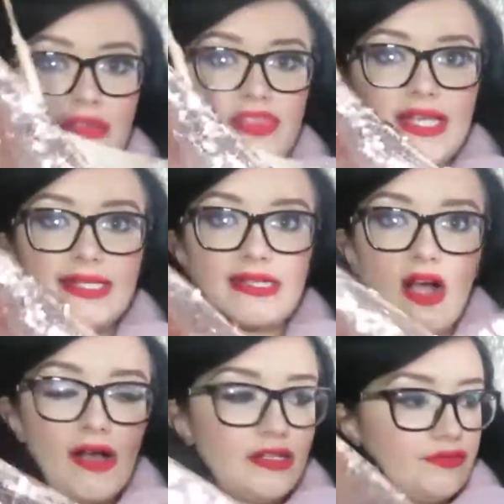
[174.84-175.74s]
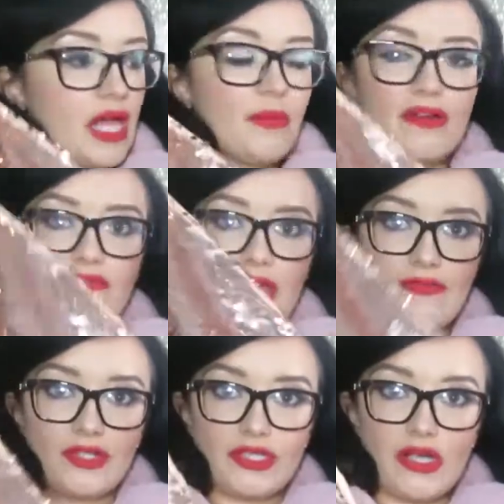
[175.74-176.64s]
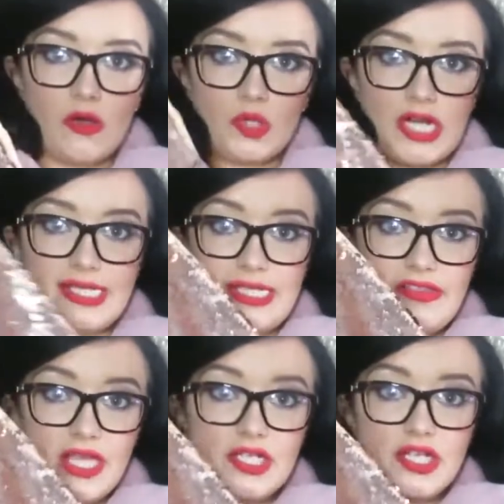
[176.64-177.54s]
These are kind of like my favourite style dresses that they